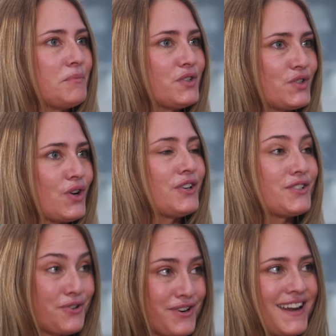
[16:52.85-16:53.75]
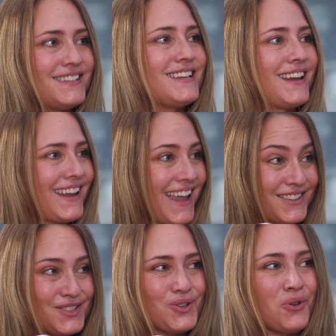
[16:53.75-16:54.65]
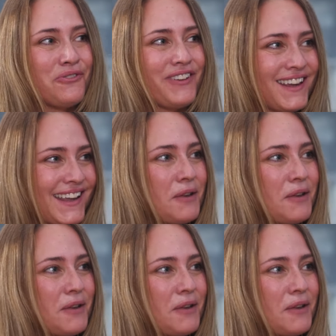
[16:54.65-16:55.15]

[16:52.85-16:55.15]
to start creating and solving